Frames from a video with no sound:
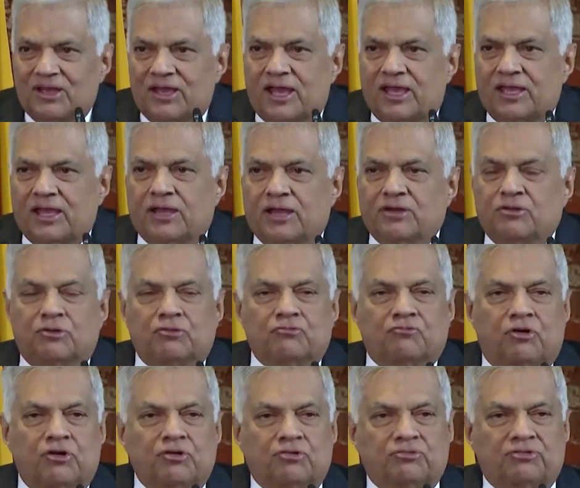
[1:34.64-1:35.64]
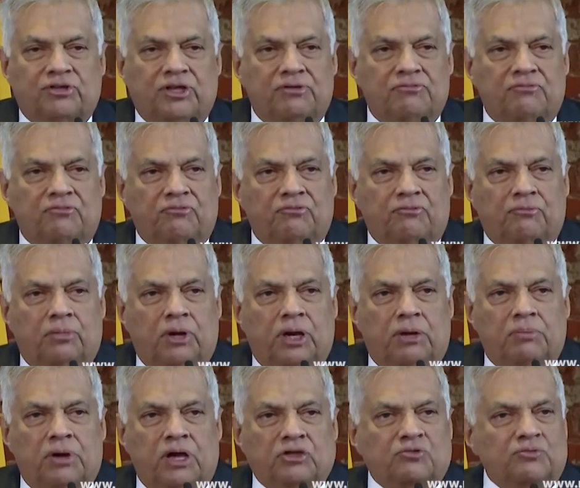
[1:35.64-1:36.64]
I don't want to say
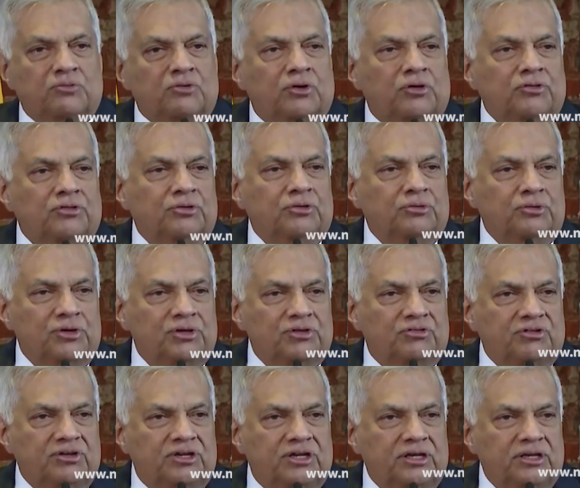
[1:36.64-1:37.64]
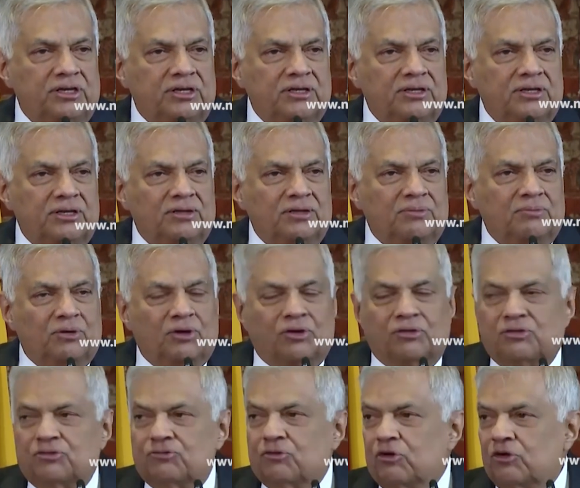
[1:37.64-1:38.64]
much more the university because
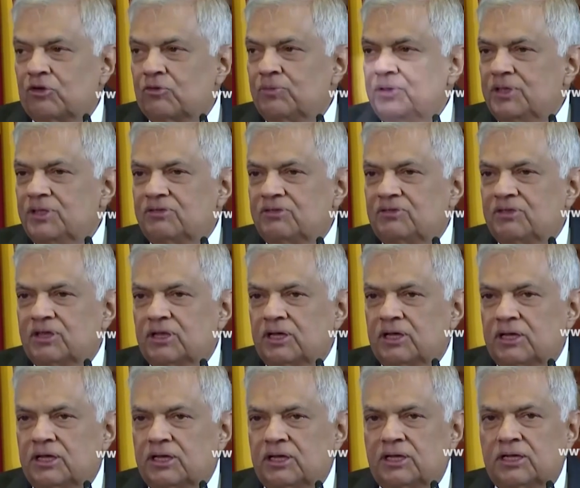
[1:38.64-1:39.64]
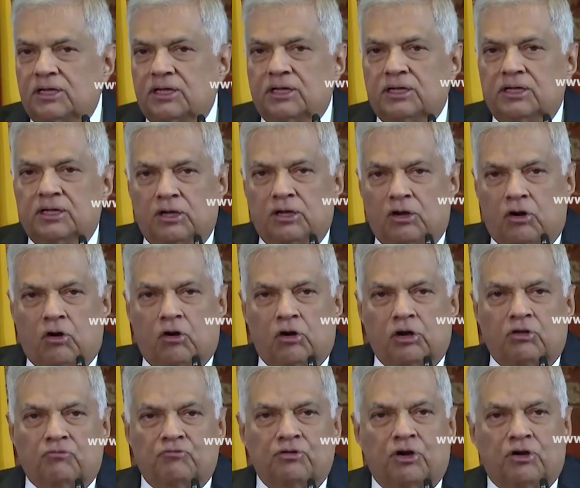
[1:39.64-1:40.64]
it's all been, all
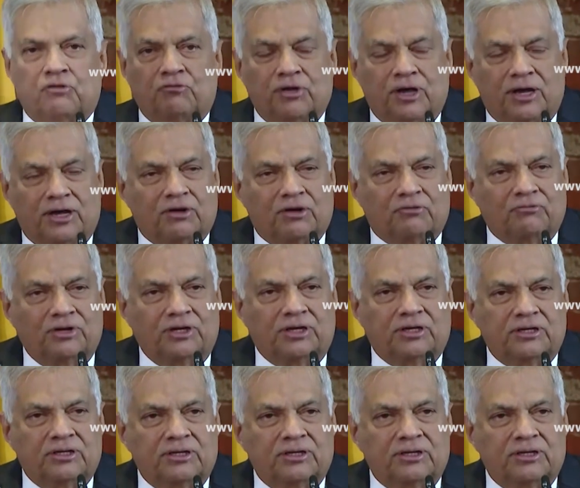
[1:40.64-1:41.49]
of you are aware of it.